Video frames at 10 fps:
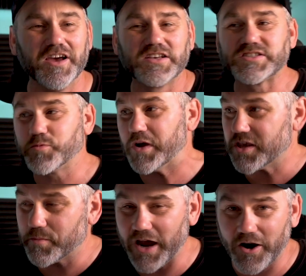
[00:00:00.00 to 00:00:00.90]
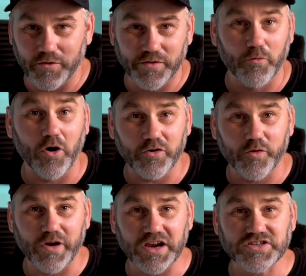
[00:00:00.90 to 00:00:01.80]
swing your barrel in the wrong
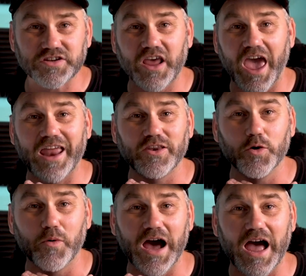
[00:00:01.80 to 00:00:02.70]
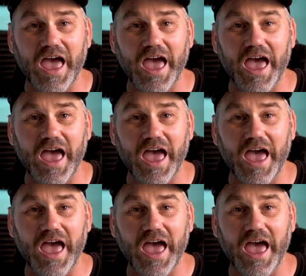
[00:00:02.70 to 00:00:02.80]
direction and you are